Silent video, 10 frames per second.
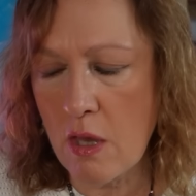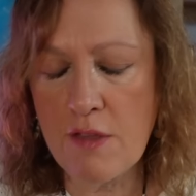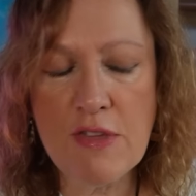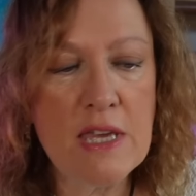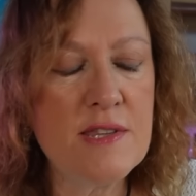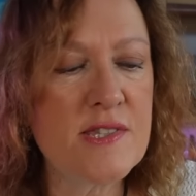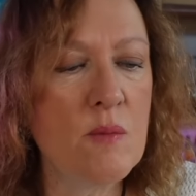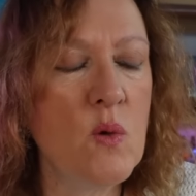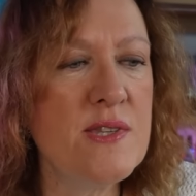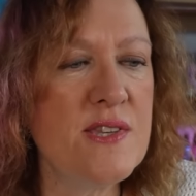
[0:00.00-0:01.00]
I think in
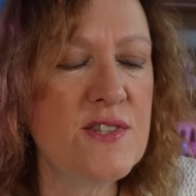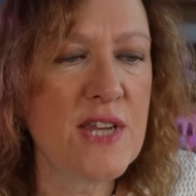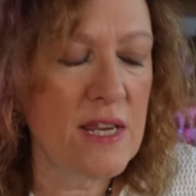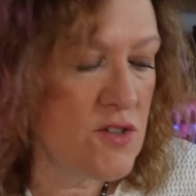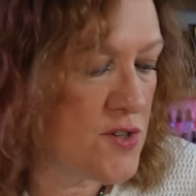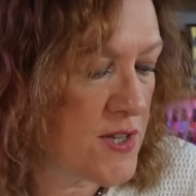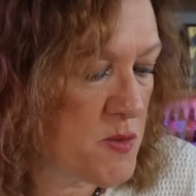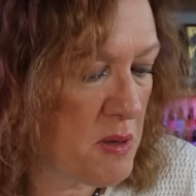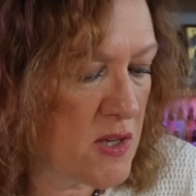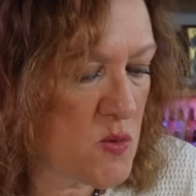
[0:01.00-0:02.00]
some ways it's dangerous
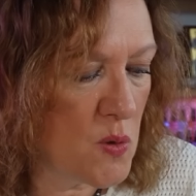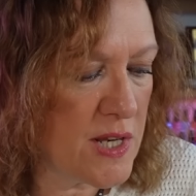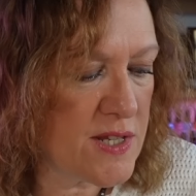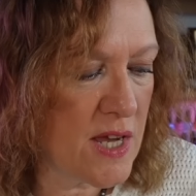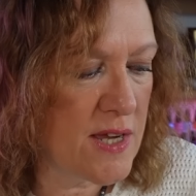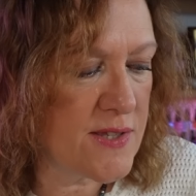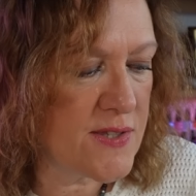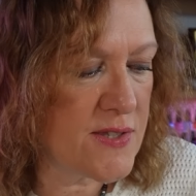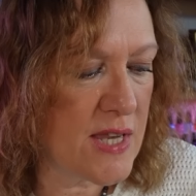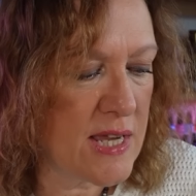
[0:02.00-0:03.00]
because what it
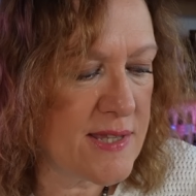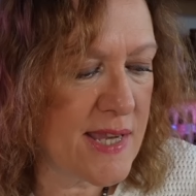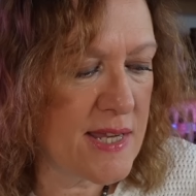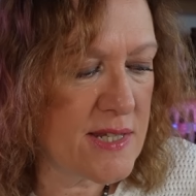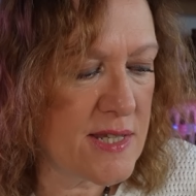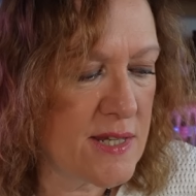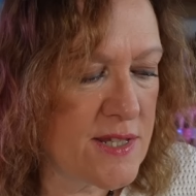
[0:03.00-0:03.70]
does is it